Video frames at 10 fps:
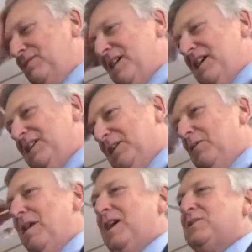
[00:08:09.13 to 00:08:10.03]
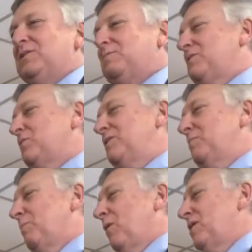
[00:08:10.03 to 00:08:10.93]
had interactions between the
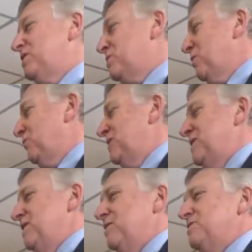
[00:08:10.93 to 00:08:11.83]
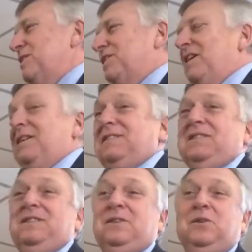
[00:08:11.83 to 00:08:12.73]
parties over the years that got
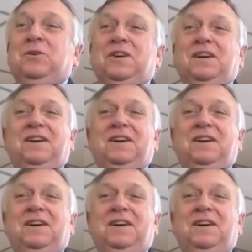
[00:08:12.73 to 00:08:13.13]
a little